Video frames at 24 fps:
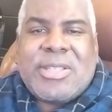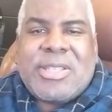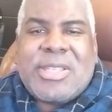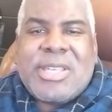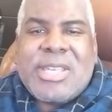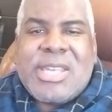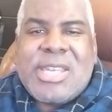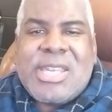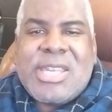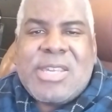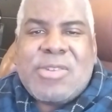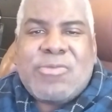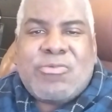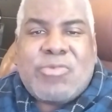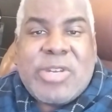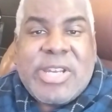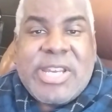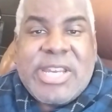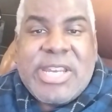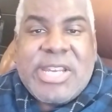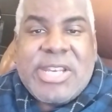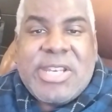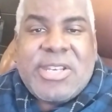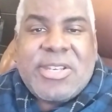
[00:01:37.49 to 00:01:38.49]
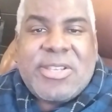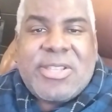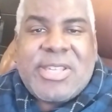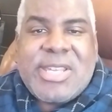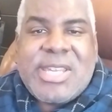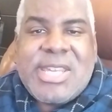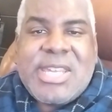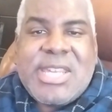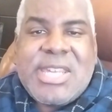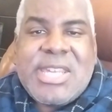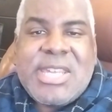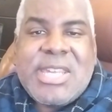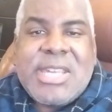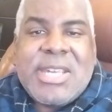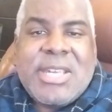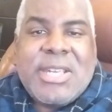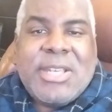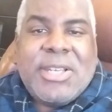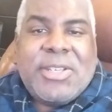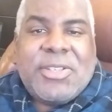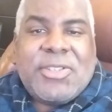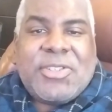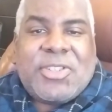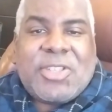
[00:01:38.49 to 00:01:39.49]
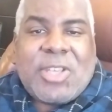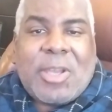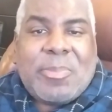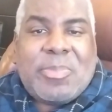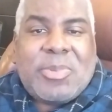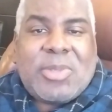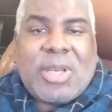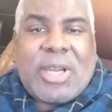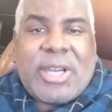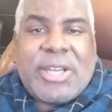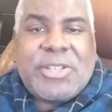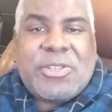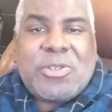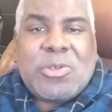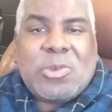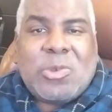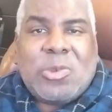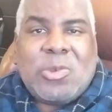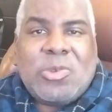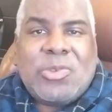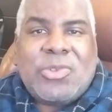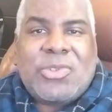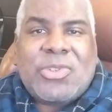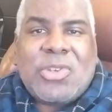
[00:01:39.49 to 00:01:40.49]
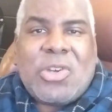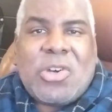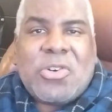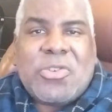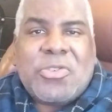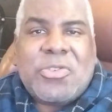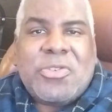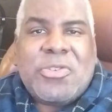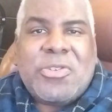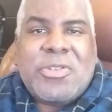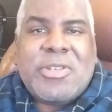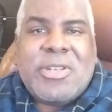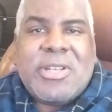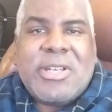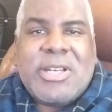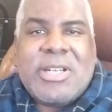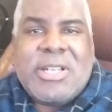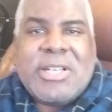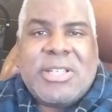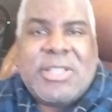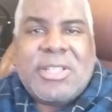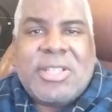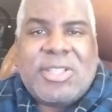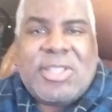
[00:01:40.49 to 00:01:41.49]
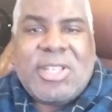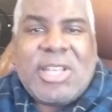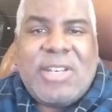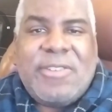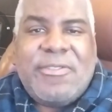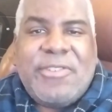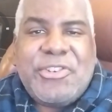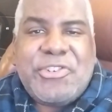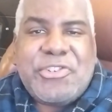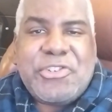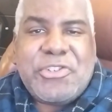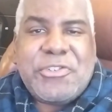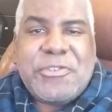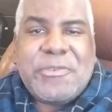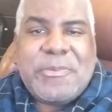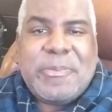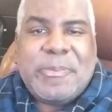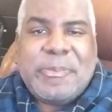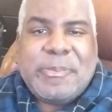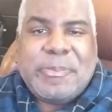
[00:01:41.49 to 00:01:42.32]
the read the subtitles on uh, the television.